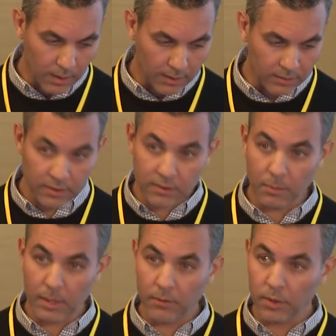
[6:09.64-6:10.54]

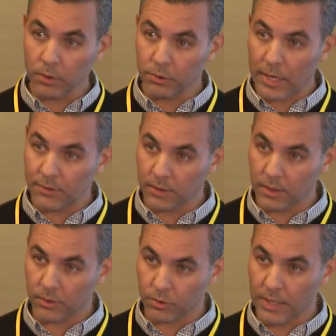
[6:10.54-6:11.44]
system level or
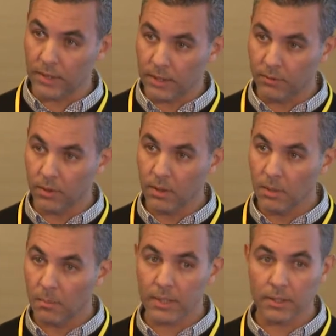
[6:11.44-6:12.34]
drivetrain level
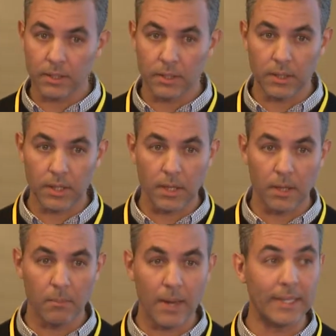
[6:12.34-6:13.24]

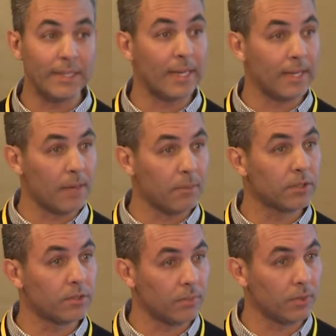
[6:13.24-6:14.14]
multi-body dynamic
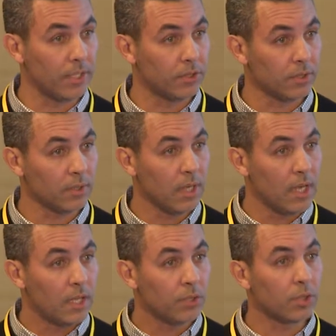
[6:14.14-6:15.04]
simulation
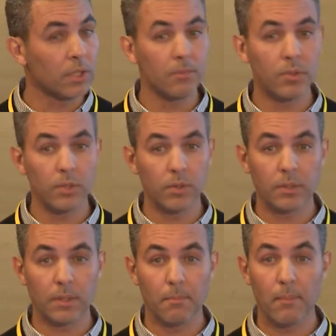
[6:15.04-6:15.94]
to
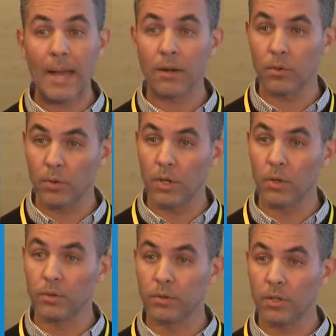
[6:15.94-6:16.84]
compute the macro
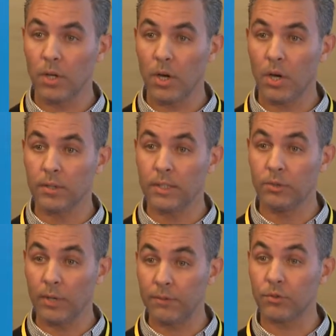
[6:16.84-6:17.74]
loads on the
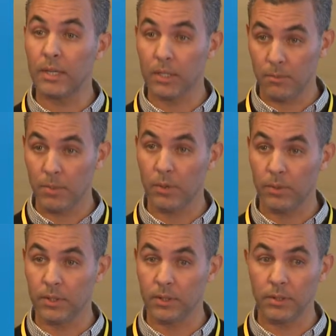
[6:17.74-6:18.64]
drivetrain
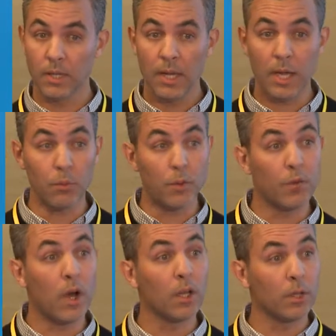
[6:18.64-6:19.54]
components. And we
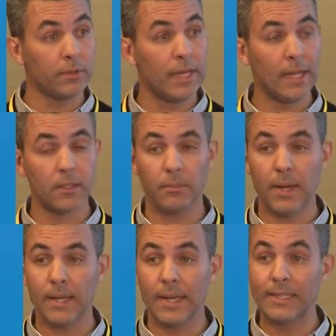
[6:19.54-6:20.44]
follow that
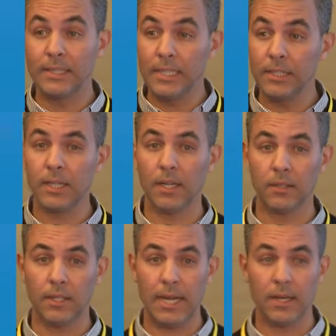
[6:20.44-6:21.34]
by a
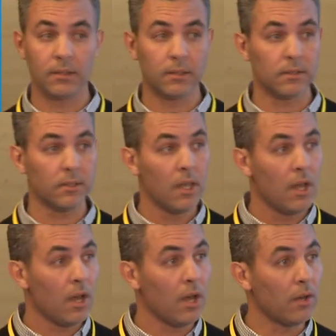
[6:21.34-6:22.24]
detailed analysis
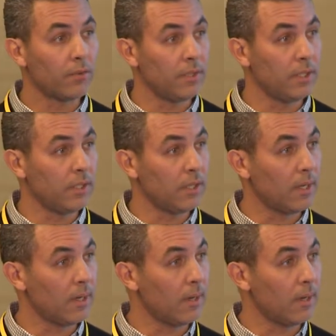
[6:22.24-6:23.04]
of the